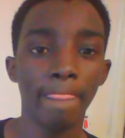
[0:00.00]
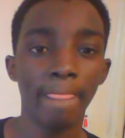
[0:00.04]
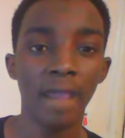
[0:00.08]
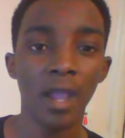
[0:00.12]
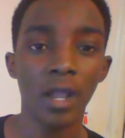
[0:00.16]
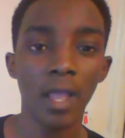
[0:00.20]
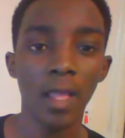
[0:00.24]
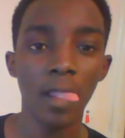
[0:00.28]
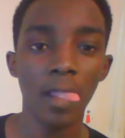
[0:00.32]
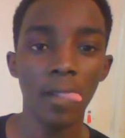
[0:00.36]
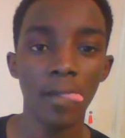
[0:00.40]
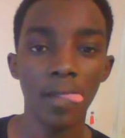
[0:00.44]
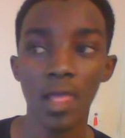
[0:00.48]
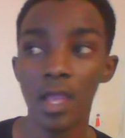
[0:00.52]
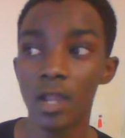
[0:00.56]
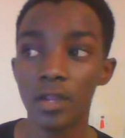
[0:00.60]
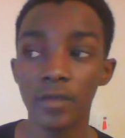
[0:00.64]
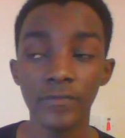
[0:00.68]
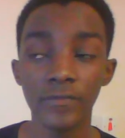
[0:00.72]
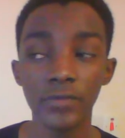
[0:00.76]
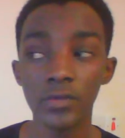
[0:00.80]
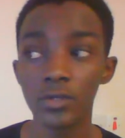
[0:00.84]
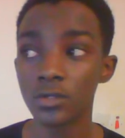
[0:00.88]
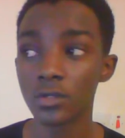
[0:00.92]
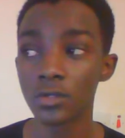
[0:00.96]
Okay? And
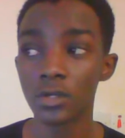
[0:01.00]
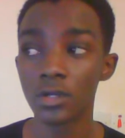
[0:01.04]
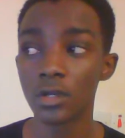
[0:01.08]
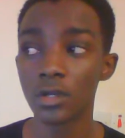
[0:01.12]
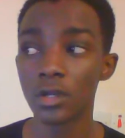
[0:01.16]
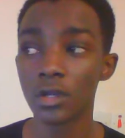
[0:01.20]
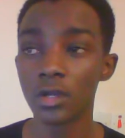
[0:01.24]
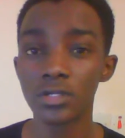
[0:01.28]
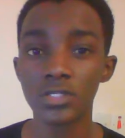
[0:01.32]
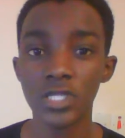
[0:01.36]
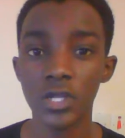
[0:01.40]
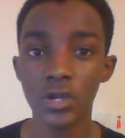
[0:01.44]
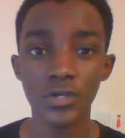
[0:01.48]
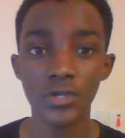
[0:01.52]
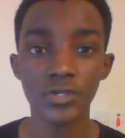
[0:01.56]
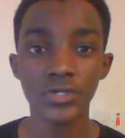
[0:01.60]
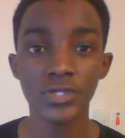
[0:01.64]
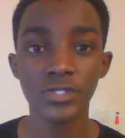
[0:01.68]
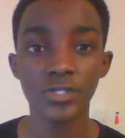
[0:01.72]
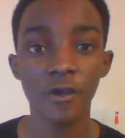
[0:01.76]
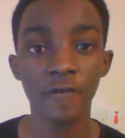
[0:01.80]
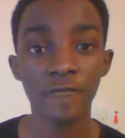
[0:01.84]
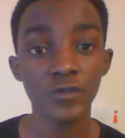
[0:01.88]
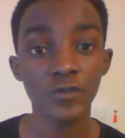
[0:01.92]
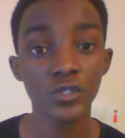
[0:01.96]
if you surround
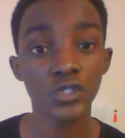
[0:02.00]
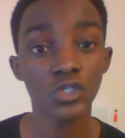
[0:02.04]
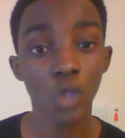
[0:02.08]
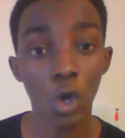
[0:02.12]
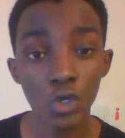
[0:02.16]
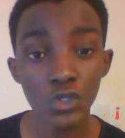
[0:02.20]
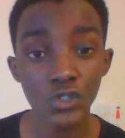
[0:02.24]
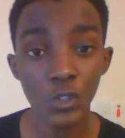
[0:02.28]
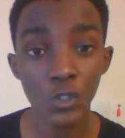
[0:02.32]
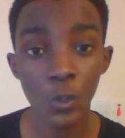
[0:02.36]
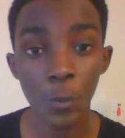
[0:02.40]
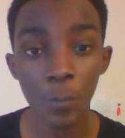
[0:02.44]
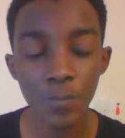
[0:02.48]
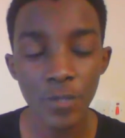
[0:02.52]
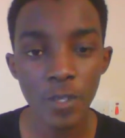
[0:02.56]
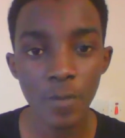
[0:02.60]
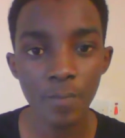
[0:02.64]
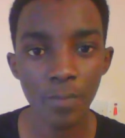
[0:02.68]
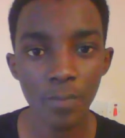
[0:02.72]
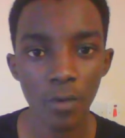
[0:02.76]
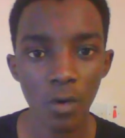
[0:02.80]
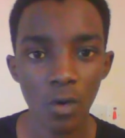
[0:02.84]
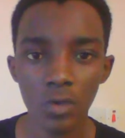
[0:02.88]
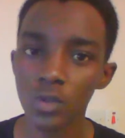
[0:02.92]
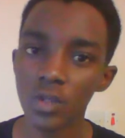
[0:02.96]
yourself with toxic
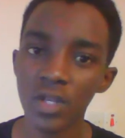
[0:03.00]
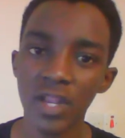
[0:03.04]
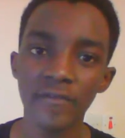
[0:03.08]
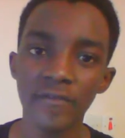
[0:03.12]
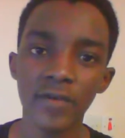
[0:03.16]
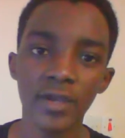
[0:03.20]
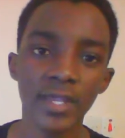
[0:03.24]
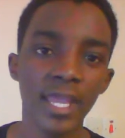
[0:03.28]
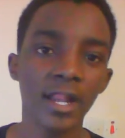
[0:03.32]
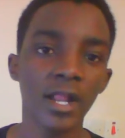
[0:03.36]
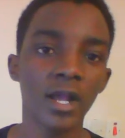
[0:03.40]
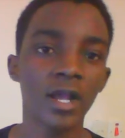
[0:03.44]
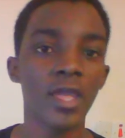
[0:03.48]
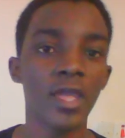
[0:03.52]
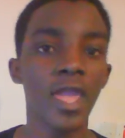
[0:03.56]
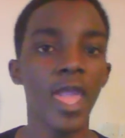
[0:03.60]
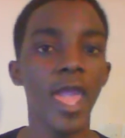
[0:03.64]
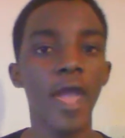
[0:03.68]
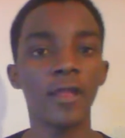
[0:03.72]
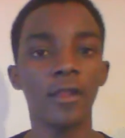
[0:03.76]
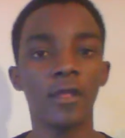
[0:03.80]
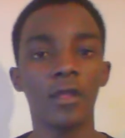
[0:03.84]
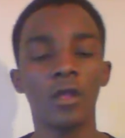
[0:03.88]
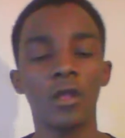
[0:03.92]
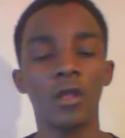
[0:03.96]
people, you never get
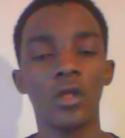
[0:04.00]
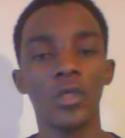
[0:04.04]
ahead.